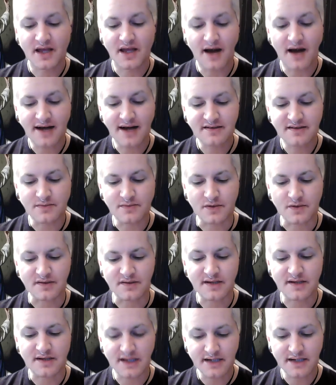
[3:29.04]

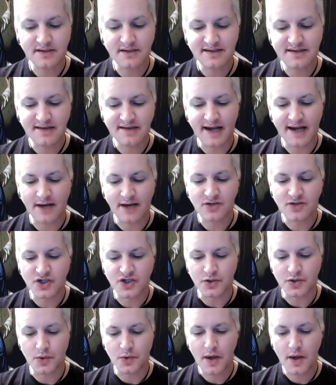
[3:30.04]
gospels clearly set out
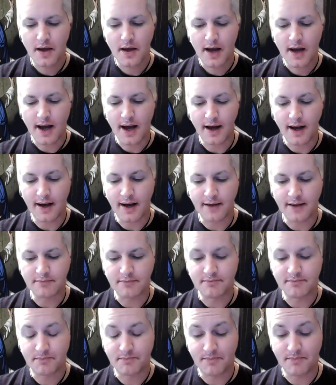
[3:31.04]
to uh,
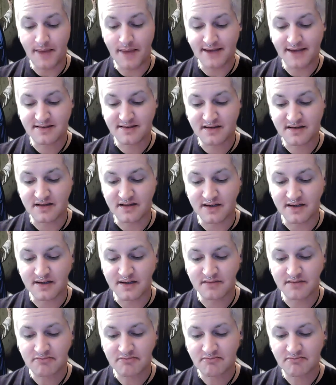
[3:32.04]

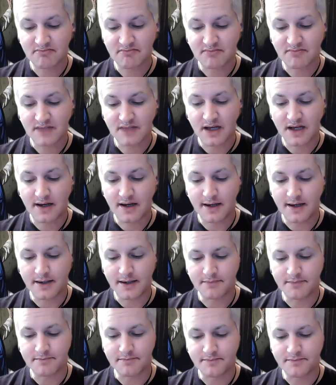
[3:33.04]
basically
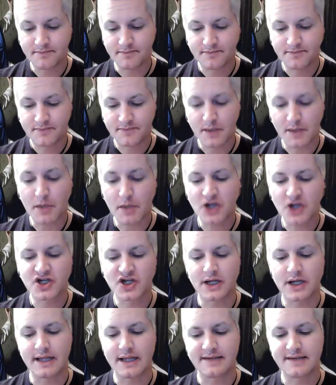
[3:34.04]
um,
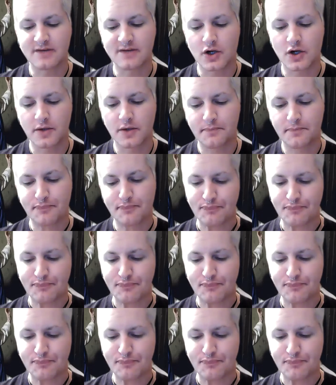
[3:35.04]
marginalize her.